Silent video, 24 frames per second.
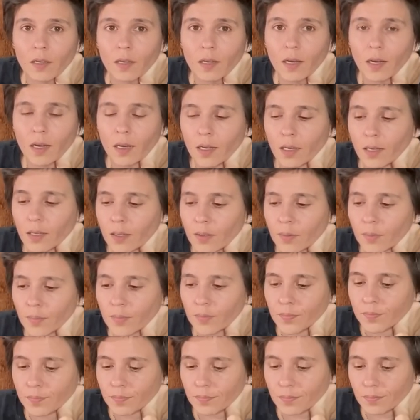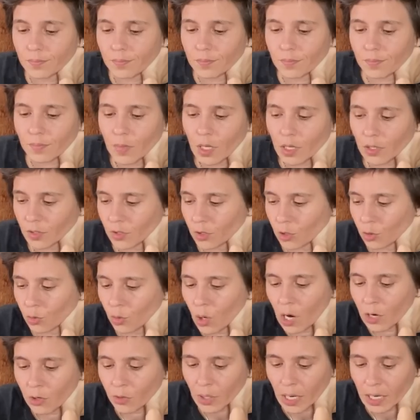Because you
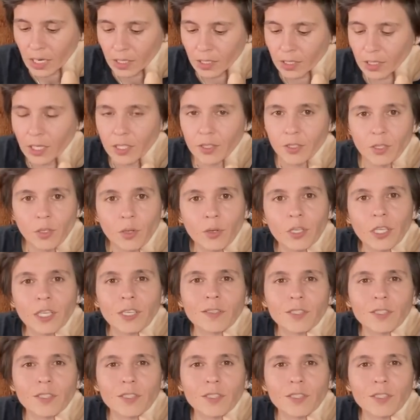are recognizing, okay,